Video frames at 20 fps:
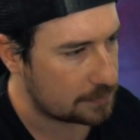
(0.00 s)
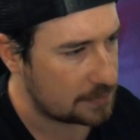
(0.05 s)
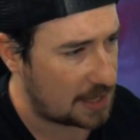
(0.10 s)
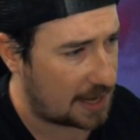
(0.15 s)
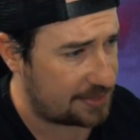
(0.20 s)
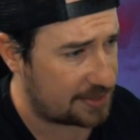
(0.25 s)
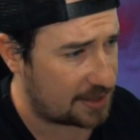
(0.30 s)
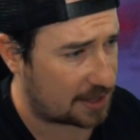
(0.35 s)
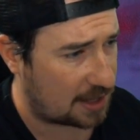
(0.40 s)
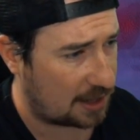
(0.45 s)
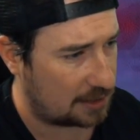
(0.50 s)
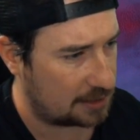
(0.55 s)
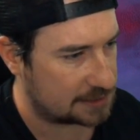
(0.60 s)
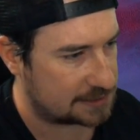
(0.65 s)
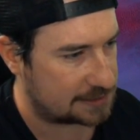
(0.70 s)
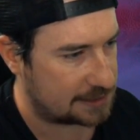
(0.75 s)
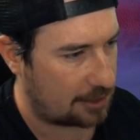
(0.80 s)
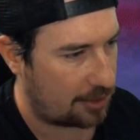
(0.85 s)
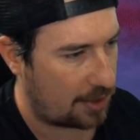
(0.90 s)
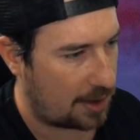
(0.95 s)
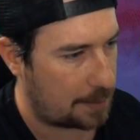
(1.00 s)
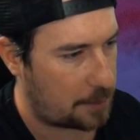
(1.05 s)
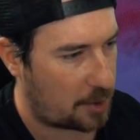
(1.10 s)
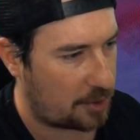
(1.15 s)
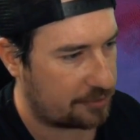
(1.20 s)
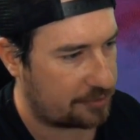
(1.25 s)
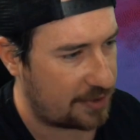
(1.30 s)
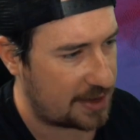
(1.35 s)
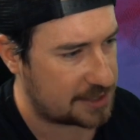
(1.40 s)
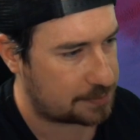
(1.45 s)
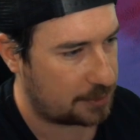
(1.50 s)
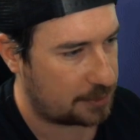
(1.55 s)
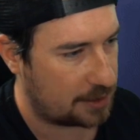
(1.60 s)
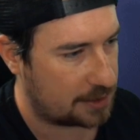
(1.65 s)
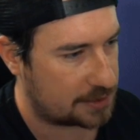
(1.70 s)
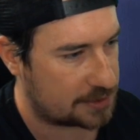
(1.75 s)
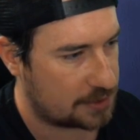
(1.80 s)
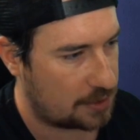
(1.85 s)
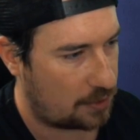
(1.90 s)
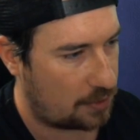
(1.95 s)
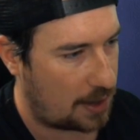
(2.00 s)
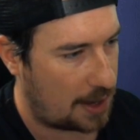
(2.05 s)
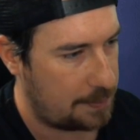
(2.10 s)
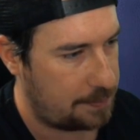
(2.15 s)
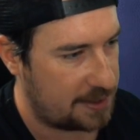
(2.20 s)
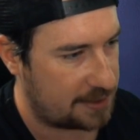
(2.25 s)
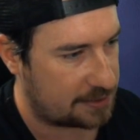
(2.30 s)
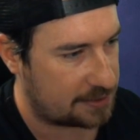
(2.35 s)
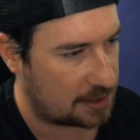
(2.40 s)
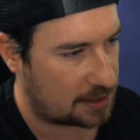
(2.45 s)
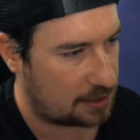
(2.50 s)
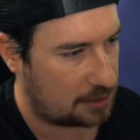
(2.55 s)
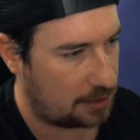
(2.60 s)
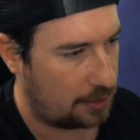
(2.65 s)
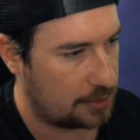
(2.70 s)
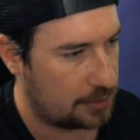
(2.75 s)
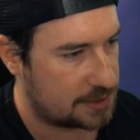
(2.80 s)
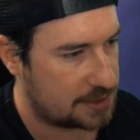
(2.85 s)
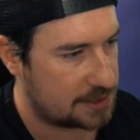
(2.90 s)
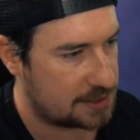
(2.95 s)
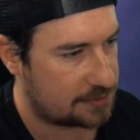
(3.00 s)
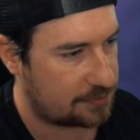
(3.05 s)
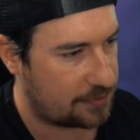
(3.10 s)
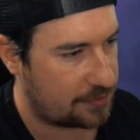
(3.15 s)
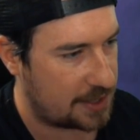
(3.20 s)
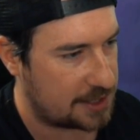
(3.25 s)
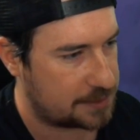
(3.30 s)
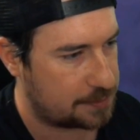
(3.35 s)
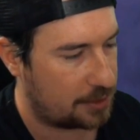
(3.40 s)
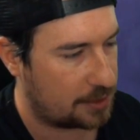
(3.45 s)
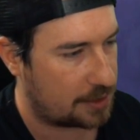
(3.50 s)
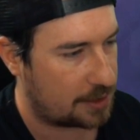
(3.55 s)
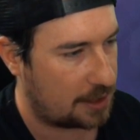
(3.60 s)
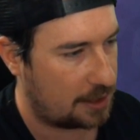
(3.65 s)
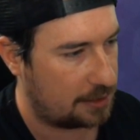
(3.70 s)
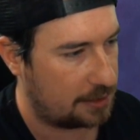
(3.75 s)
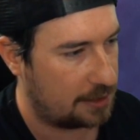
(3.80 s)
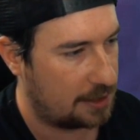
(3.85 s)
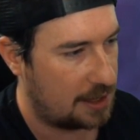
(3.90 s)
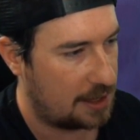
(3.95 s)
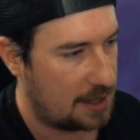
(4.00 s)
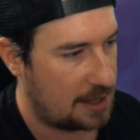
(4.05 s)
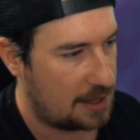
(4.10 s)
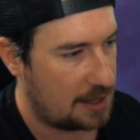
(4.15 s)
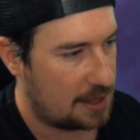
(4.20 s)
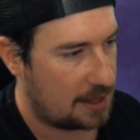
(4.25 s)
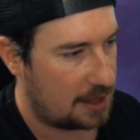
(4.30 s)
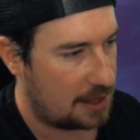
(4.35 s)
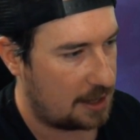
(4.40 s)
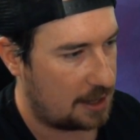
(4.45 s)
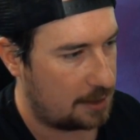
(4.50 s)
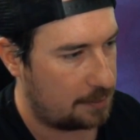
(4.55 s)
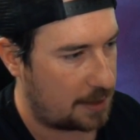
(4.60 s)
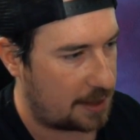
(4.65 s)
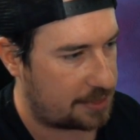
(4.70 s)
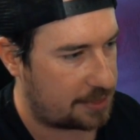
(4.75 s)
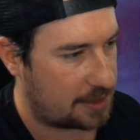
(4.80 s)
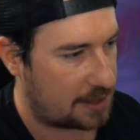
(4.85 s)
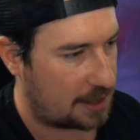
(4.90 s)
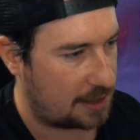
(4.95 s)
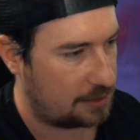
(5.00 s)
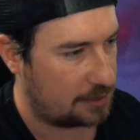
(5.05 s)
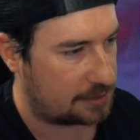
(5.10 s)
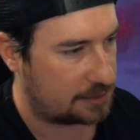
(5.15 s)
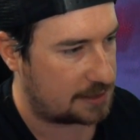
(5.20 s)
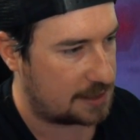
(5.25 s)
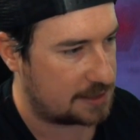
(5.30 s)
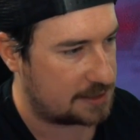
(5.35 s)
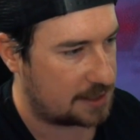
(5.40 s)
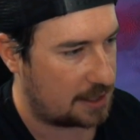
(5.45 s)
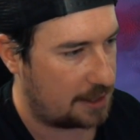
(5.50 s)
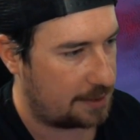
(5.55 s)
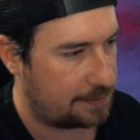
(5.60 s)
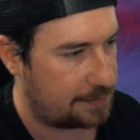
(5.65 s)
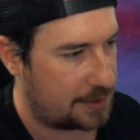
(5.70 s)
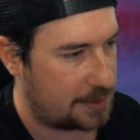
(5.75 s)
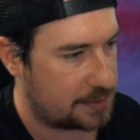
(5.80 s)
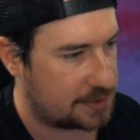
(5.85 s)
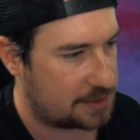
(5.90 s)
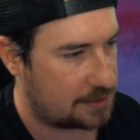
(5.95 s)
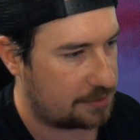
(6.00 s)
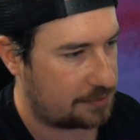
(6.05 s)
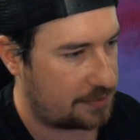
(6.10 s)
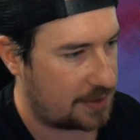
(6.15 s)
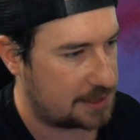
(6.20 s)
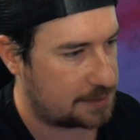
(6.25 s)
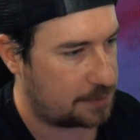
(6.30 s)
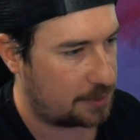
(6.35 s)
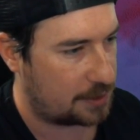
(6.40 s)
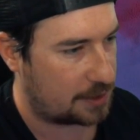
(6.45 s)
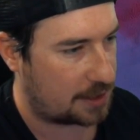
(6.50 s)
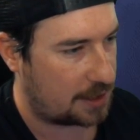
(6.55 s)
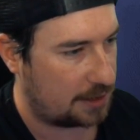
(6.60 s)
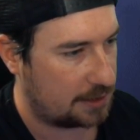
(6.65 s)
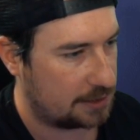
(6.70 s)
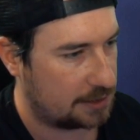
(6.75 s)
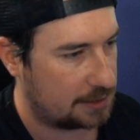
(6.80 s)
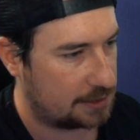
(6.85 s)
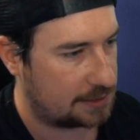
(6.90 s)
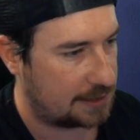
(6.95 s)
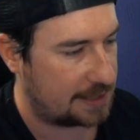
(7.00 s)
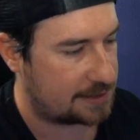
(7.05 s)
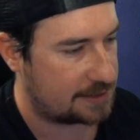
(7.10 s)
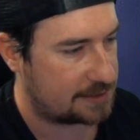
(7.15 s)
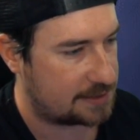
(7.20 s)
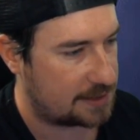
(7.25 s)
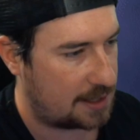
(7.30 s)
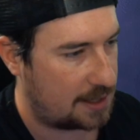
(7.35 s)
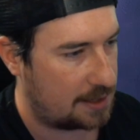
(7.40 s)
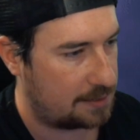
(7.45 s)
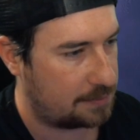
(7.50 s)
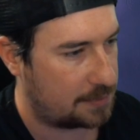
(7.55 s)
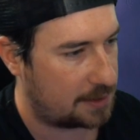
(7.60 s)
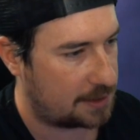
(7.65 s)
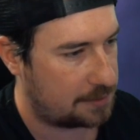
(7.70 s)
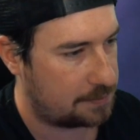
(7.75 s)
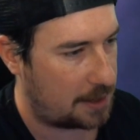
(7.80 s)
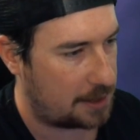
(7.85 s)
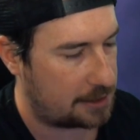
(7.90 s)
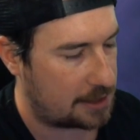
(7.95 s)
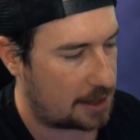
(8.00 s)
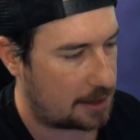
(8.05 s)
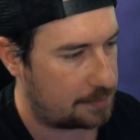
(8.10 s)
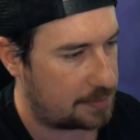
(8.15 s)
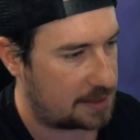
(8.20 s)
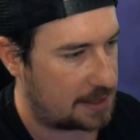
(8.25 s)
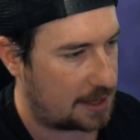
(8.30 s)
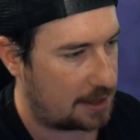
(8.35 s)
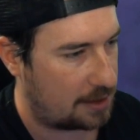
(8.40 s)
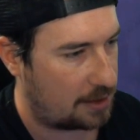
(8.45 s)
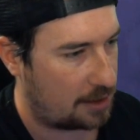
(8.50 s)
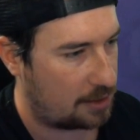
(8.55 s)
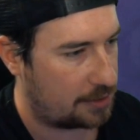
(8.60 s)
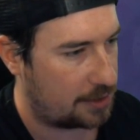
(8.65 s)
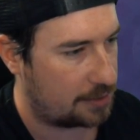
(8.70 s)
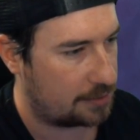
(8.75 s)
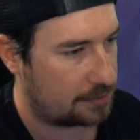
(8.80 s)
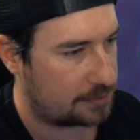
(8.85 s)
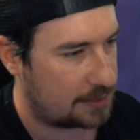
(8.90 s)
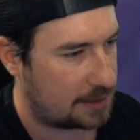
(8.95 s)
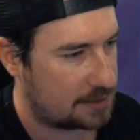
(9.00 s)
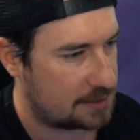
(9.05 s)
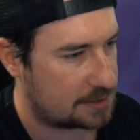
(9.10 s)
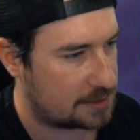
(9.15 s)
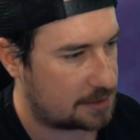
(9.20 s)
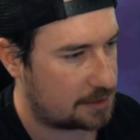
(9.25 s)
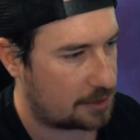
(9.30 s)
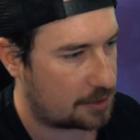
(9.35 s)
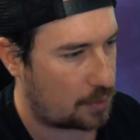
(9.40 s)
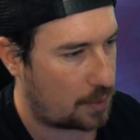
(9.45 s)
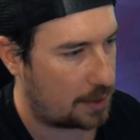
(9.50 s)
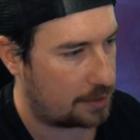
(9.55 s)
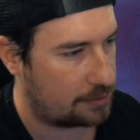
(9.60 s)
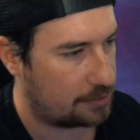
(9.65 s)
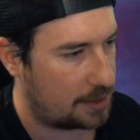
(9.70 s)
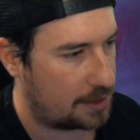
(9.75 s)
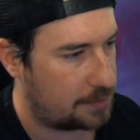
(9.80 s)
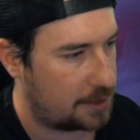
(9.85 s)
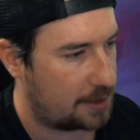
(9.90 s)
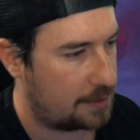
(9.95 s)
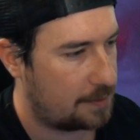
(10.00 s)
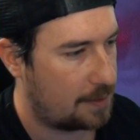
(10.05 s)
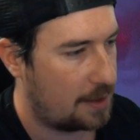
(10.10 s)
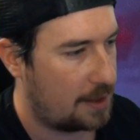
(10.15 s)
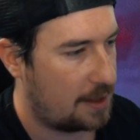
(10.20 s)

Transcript: and the colors. Now I'm on Facebook, so I picked the closest Facebook color. I think I looked this up. It was the Facebook color at the time. It might not be now. I don't know. That doesn't look quite right, but